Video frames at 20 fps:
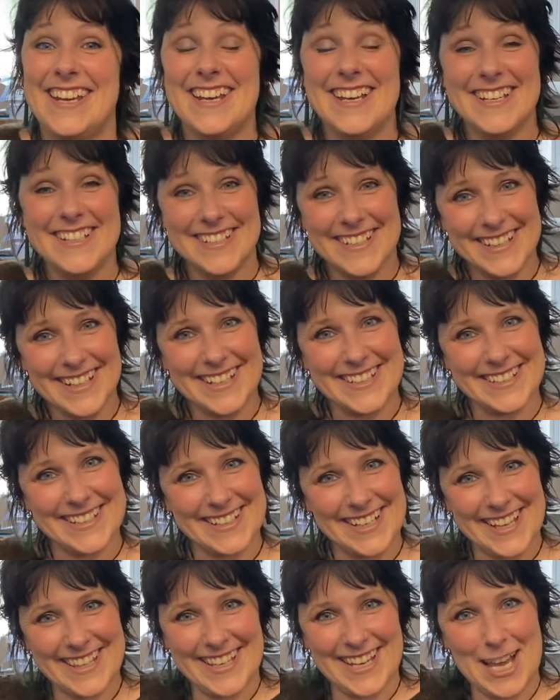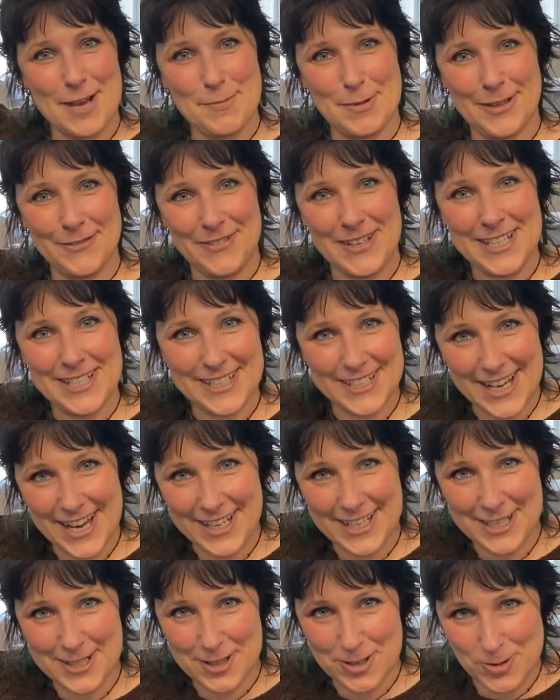So there's another couple of
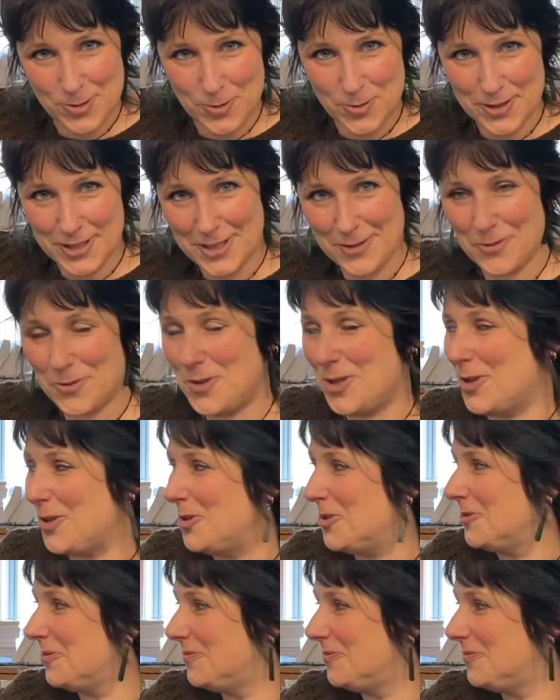entertaining stories for you.